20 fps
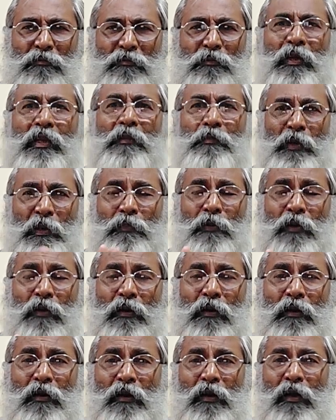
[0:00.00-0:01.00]
many
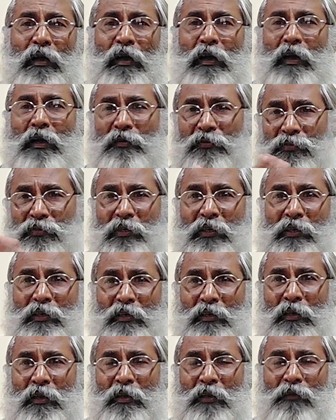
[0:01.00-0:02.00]
people I have
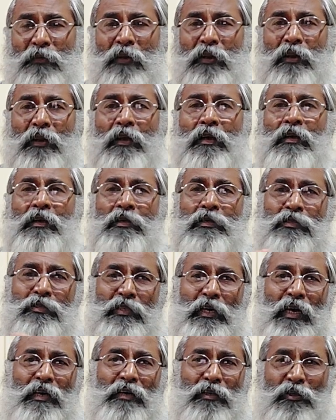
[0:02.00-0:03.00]
seen when
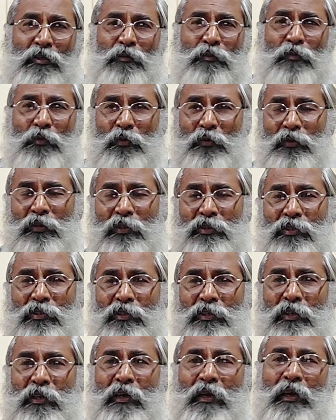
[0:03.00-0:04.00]
Saturn moon is
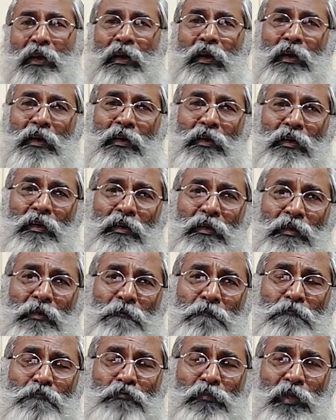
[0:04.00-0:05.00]
sitting
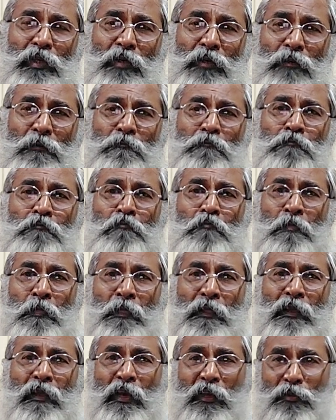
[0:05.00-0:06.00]
and,
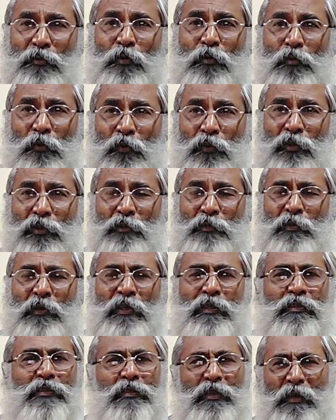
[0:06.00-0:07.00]
Ketu moon is
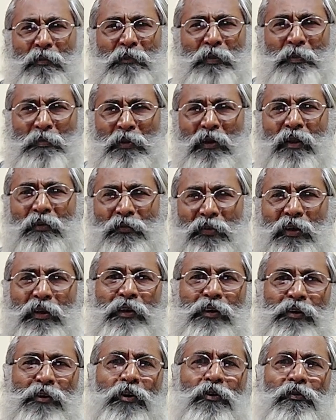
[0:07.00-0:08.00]
placed, their people are
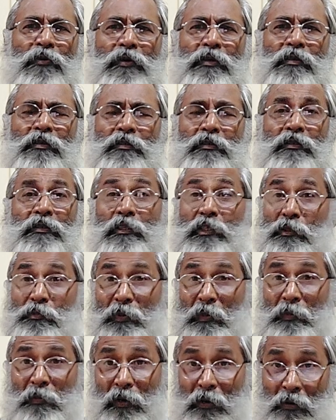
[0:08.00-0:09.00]
very introverts.
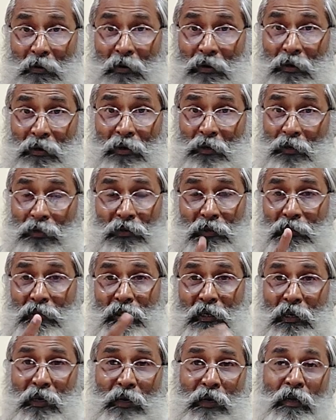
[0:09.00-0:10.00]
These people are not
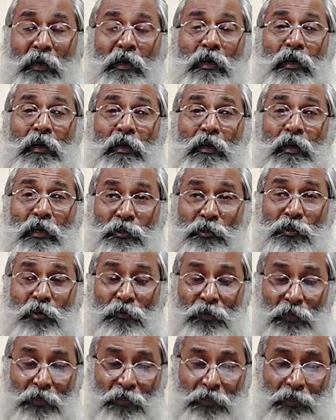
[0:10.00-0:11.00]
introverts, they are
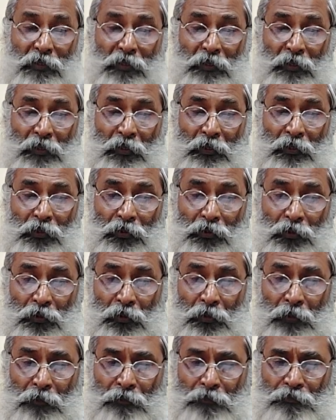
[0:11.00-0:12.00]
extroverts.
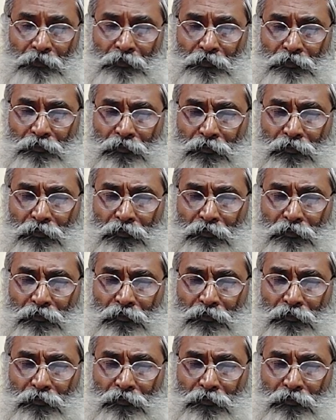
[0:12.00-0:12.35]
So